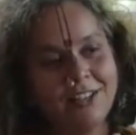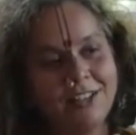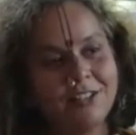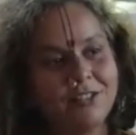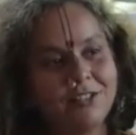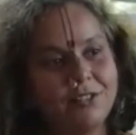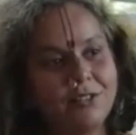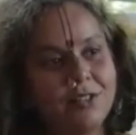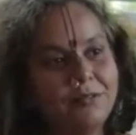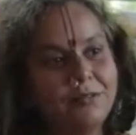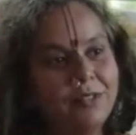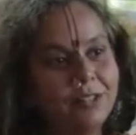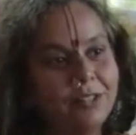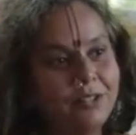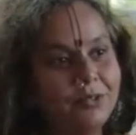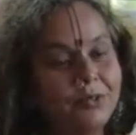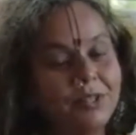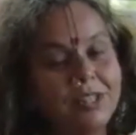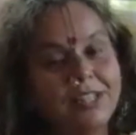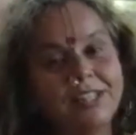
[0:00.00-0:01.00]
So
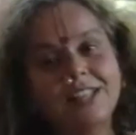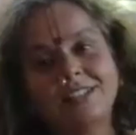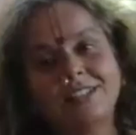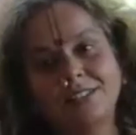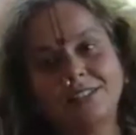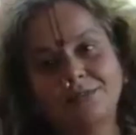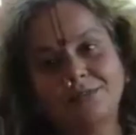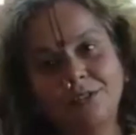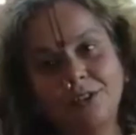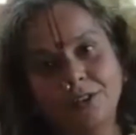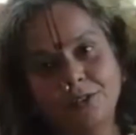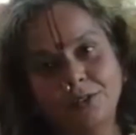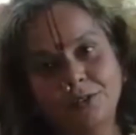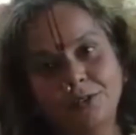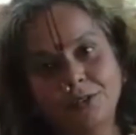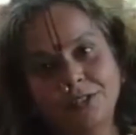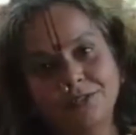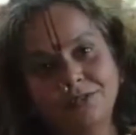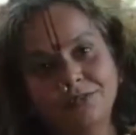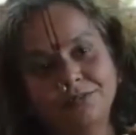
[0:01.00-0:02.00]
even today that is
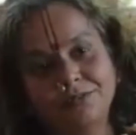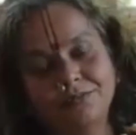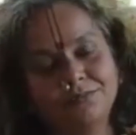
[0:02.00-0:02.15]
followed.